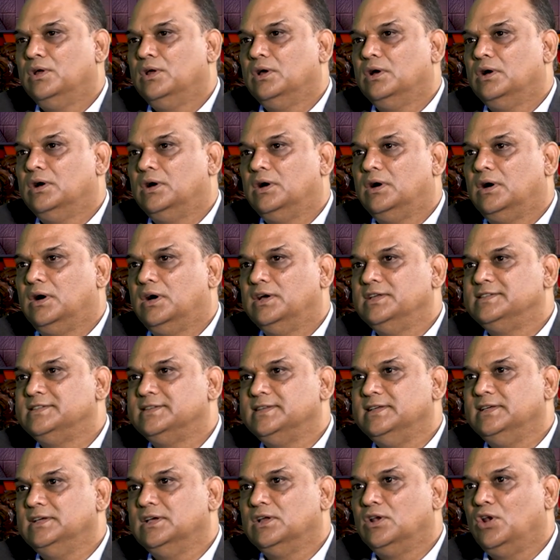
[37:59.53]
I
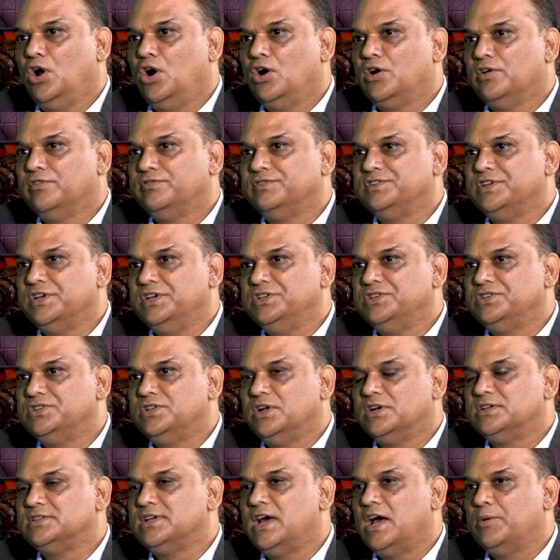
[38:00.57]
see a lot of change
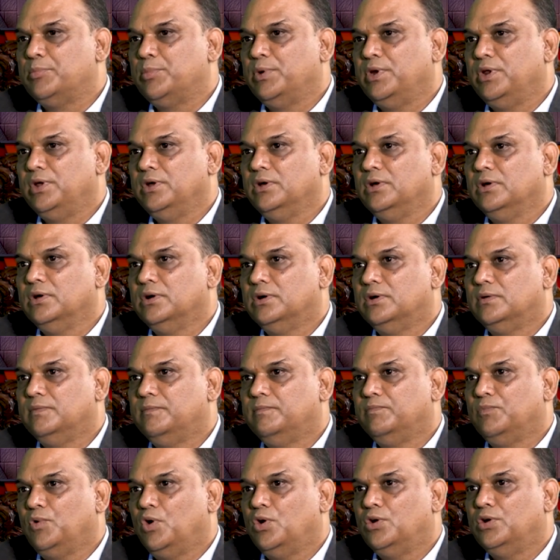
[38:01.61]
that's happening
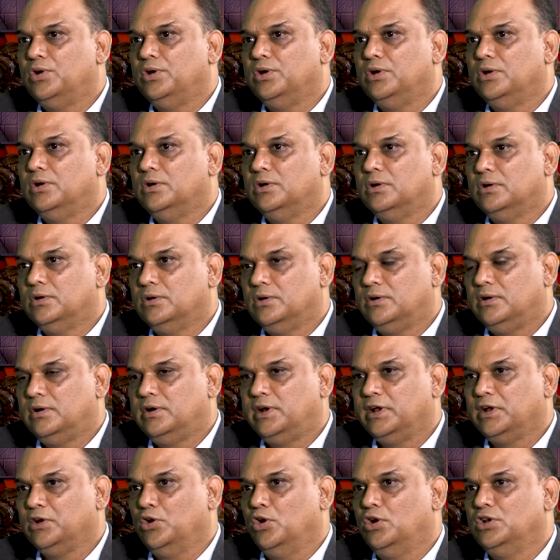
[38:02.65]
on
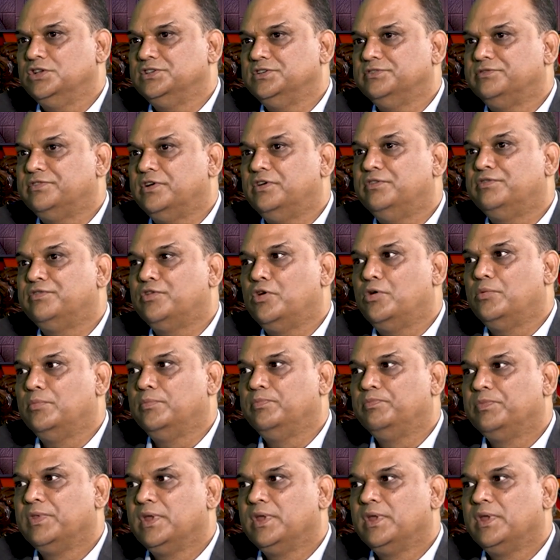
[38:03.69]
technology front. From